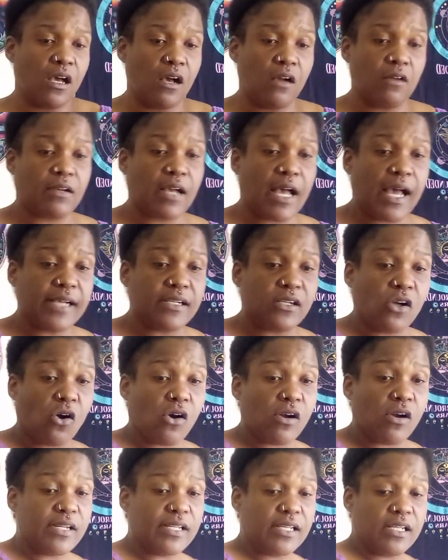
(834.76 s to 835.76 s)
Okay,
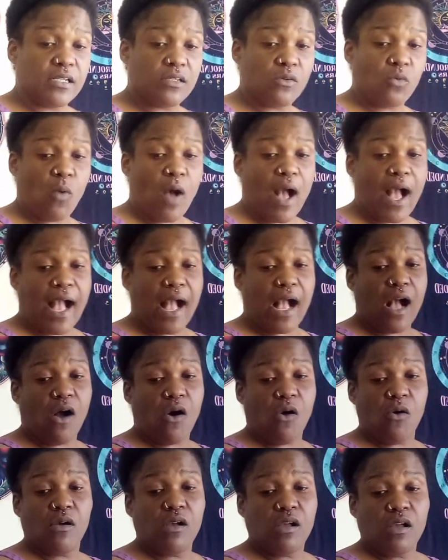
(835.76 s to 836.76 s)
guardian.
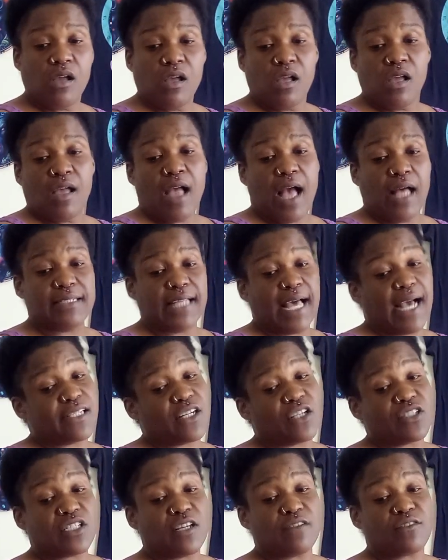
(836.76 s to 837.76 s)
Wow. Allow
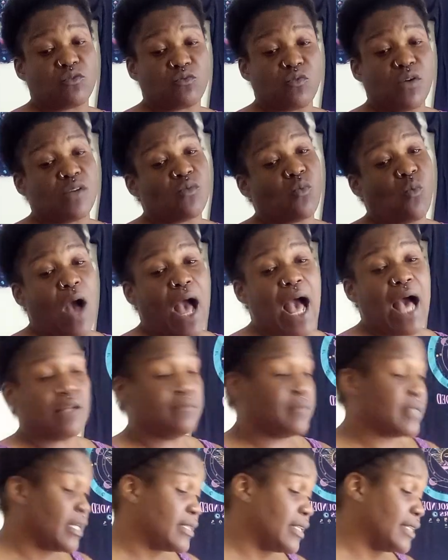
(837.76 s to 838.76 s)
yourself to run
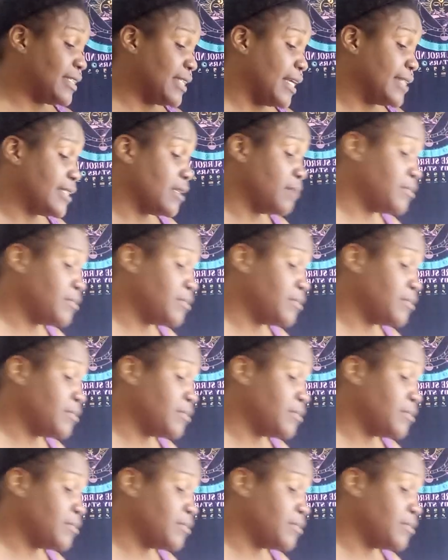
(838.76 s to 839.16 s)
wild, because it says